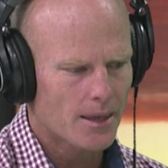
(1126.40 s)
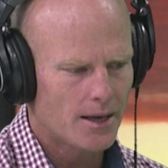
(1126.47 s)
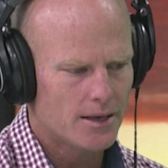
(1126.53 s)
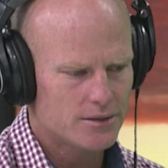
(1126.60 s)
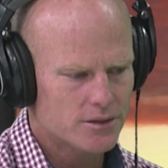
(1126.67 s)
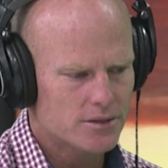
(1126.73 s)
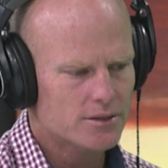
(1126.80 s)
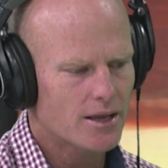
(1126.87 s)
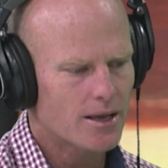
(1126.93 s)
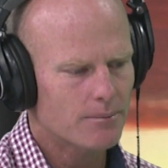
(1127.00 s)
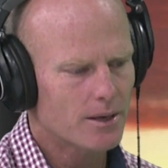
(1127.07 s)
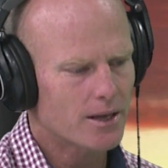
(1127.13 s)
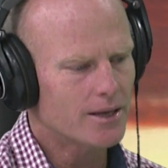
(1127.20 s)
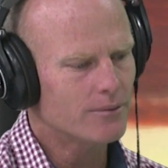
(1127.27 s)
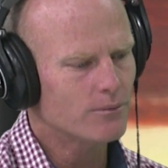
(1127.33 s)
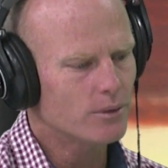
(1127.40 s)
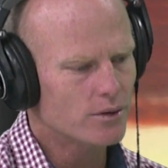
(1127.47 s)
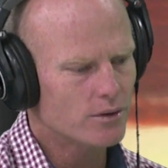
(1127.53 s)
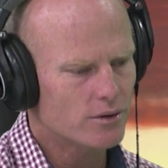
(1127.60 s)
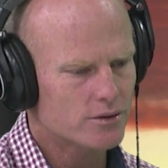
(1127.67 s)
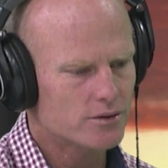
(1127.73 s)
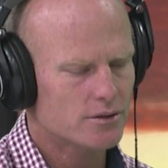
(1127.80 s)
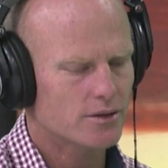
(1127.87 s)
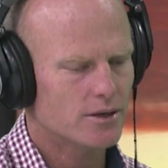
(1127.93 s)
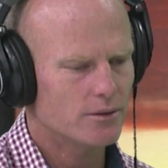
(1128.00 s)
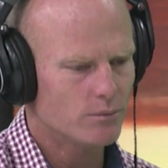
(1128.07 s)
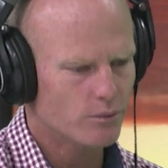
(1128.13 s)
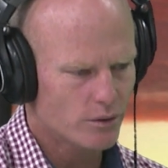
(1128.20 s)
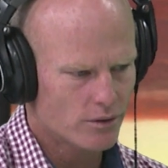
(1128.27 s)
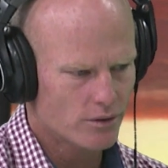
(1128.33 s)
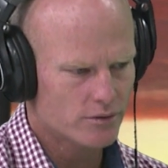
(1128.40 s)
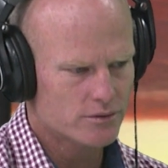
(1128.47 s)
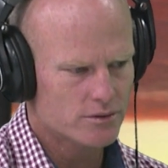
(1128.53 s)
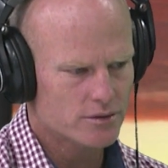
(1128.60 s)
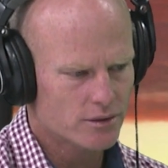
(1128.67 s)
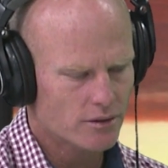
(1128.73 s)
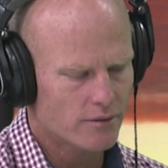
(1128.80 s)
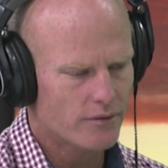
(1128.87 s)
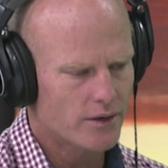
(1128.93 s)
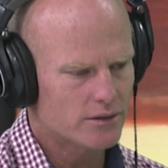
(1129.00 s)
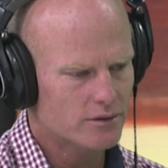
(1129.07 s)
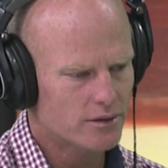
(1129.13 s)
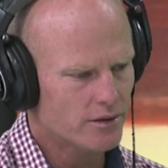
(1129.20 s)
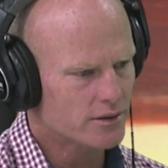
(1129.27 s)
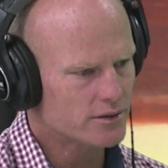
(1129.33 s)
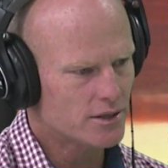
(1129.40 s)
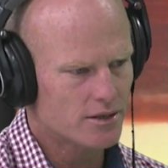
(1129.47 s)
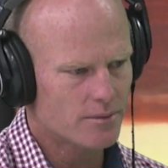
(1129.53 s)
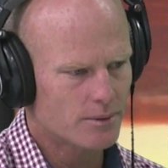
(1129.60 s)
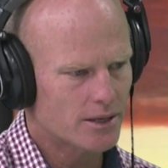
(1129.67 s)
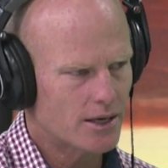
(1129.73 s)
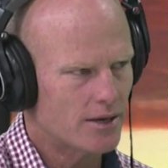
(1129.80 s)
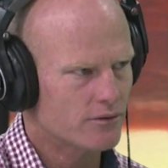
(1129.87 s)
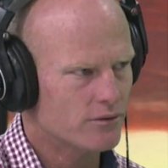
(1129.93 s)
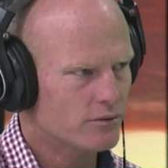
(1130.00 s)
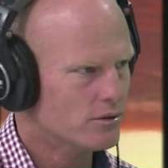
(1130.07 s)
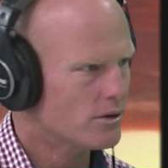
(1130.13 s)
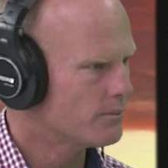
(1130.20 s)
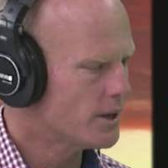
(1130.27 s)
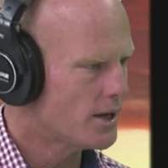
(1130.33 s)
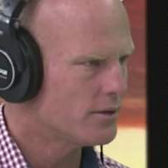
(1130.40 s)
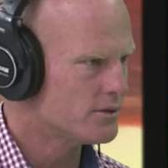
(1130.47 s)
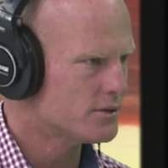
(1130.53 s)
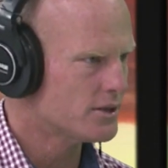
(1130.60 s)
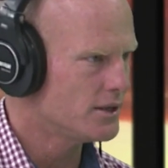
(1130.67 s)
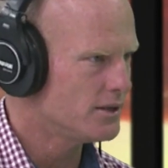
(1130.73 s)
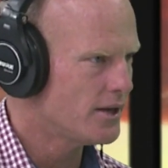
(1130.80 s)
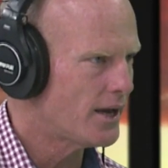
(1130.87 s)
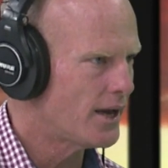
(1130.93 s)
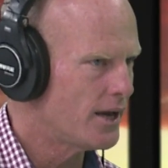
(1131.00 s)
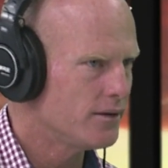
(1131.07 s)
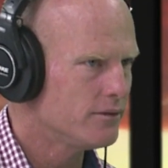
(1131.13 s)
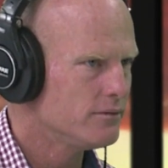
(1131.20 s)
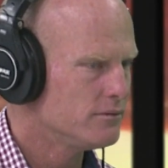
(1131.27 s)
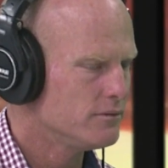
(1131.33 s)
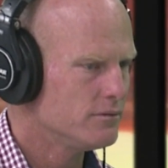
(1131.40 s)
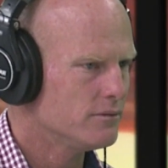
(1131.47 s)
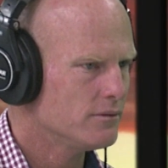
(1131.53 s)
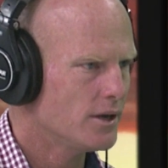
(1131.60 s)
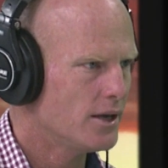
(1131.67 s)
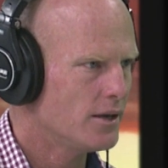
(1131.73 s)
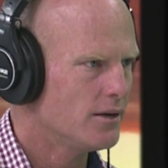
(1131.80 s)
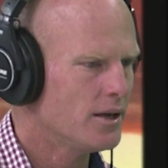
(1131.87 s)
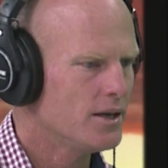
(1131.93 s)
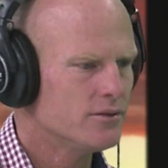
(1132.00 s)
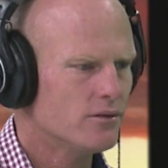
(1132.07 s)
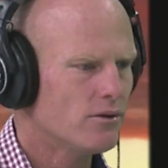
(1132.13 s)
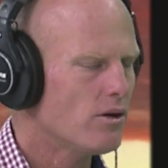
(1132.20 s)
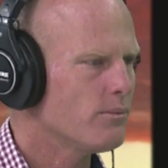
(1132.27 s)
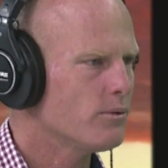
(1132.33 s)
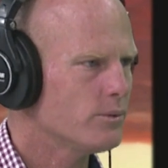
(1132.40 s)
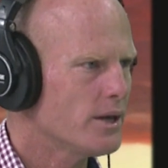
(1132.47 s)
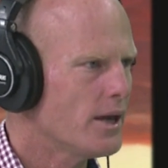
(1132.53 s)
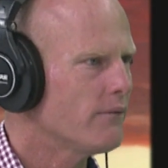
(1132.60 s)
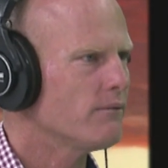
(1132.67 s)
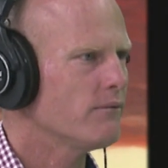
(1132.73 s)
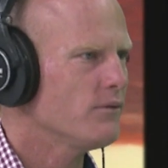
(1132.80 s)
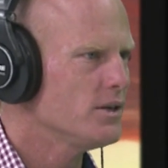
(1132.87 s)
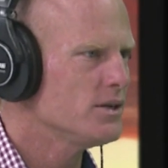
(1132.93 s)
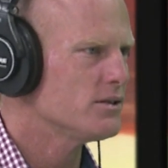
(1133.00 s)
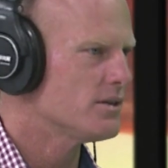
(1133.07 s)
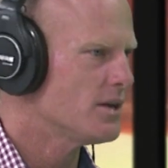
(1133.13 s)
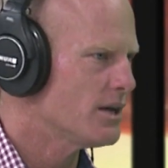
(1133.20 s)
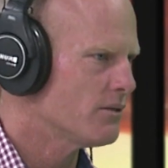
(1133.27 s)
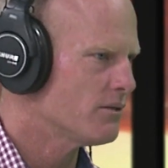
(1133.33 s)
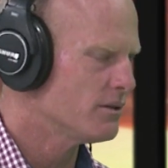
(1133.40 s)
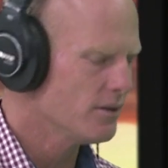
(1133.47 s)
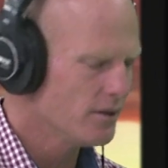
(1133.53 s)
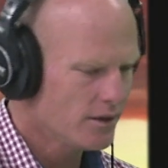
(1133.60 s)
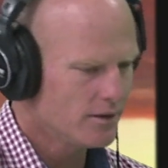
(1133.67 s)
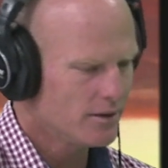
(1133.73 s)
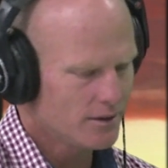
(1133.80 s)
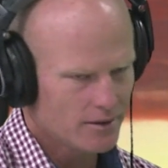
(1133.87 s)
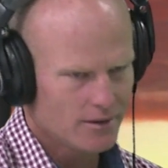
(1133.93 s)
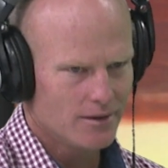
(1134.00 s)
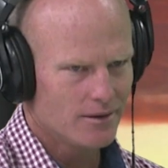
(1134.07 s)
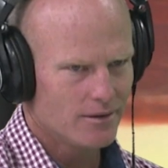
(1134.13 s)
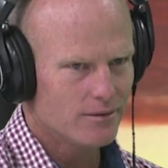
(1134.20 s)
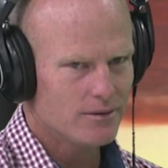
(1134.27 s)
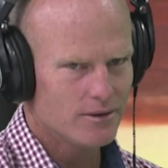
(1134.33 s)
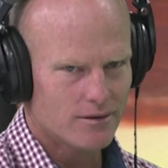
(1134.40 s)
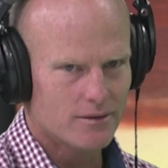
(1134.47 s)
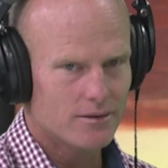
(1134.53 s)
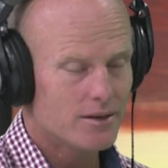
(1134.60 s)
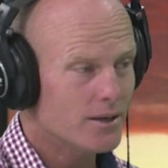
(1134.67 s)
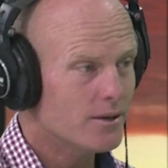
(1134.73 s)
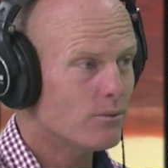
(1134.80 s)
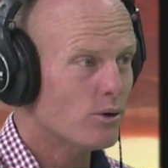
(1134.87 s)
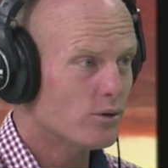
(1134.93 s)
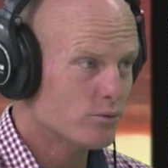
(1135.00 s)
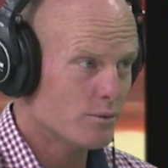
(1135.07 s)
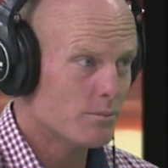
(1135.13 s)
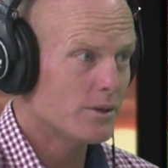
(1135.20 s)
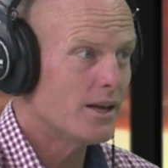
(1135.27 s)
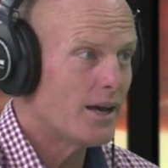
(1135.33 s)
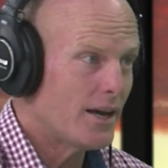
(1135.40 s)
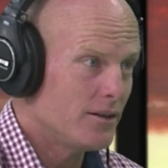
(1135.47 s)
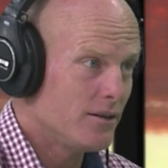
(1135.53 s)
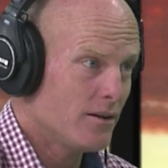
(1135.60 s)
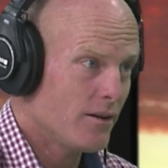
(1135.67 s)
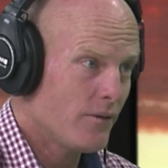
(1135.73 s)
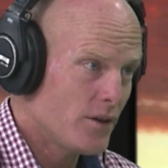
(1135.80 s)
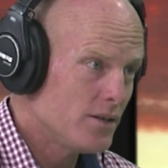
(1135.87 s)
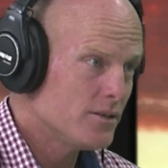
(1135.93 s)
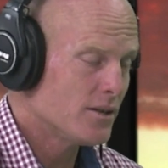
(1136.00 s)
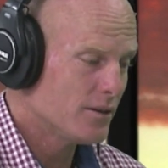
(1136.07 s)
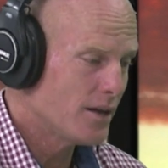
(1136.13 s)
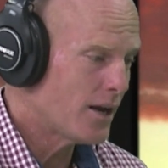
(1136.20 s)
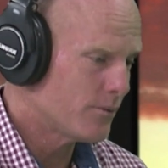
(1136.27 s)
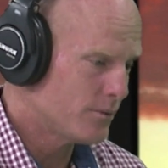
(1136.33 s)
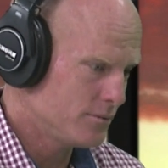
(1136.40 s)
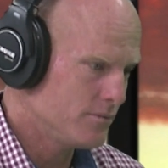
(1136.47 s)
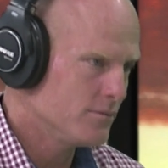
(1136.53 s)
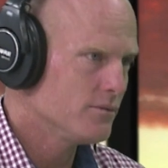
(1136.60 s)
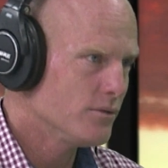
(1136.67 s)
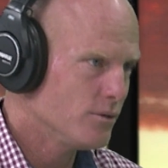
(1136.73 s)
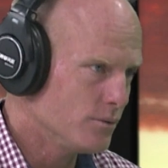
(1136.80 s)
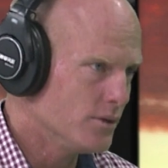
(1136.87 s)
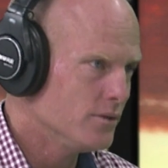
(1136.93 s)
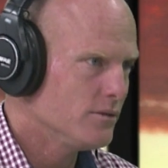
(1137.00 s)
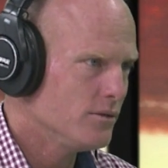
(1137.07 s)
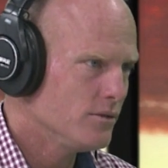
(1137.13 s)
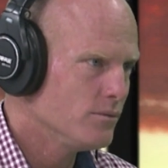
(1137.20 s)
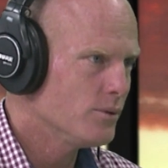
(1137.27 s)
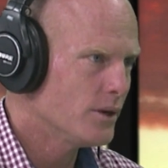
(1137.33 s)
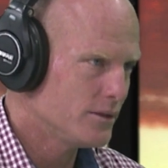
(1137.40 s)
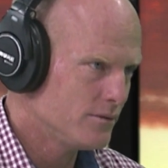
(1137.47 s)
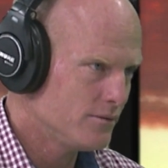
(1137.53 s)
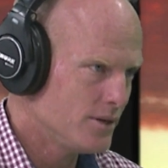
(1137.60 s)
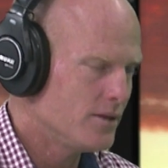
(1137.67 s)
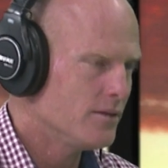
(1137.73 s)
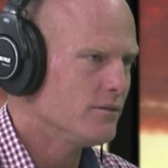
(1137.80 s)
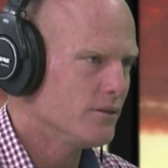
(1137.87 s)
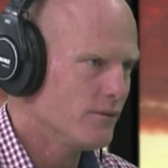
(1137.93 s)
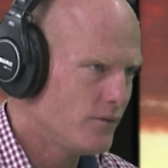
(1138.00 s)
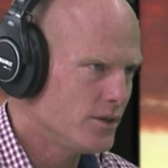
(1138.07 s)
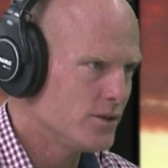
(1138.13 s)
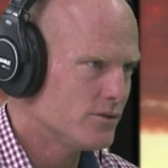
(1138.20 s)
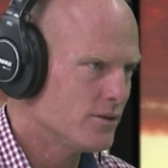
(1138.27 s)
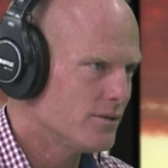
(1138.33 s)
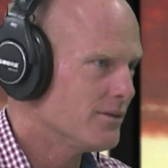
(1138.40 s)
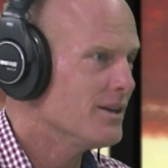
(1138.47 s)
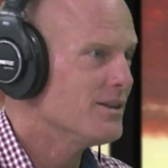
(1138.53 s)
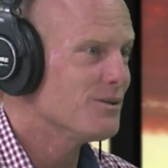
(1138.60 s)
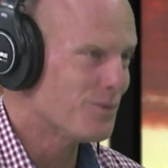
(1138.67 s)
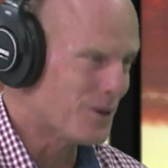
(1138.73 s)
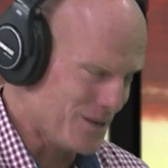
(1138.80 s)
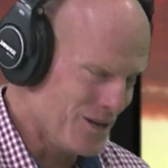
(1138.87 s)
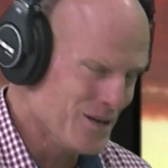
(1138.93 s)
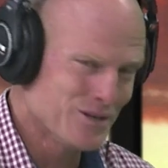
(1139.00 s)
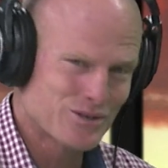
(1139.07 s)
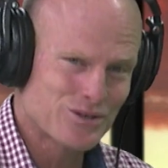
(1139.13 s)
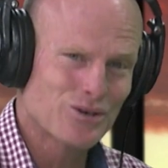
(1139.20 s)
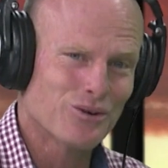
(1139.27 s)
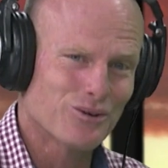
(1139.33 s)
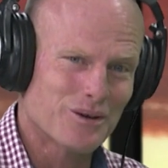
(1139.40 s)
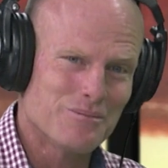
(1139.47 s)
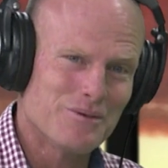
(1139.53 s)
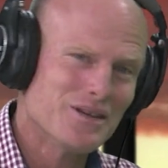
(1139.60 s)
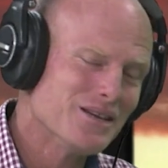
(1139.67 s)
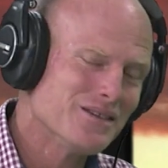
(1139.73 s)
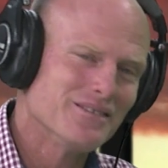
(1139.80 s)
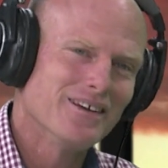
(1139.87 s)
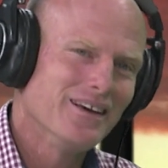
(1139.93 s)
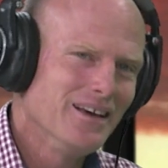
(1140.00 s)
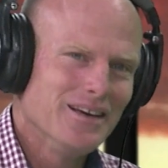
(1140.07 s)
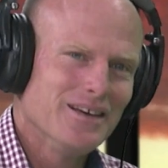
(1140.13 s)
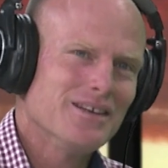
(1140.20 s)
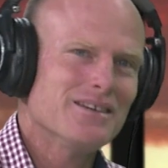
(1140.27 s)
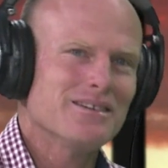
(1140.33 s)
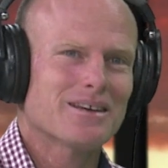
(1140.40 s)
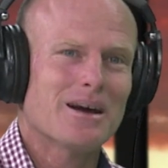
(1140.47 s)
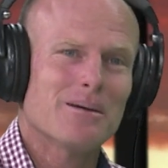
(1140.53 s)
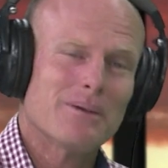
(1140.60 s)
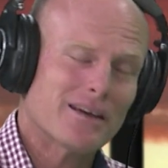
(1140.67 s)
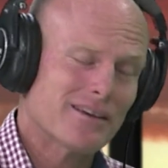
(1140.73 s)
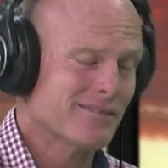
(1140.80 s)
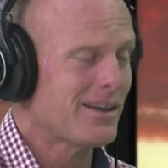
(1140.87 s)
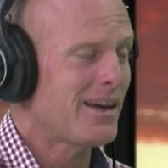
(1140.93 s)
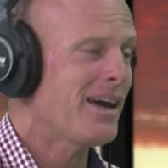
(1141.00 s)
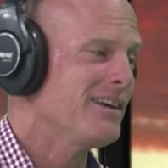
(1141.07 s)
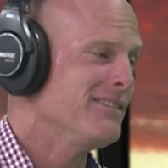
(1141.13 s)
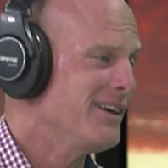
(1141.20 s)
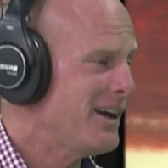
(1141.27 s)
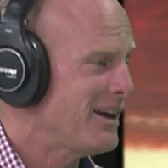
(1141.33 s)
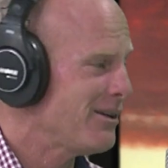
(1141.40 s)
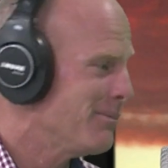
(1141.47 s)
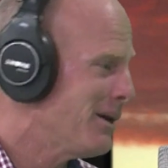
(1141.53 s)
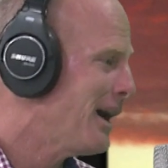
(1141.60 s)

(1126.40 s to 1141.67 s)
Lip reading: it just kept getting worse and worse until eventually I said to my cousin, "Look, I'm going to see Dad." And he said, "Oh, but we haven't finished here." And the deal was with my dad, if he said go and do it, you went and did it and you finished it, and then you went and saw him. You didn't come back and say, "Hey Dad, I'm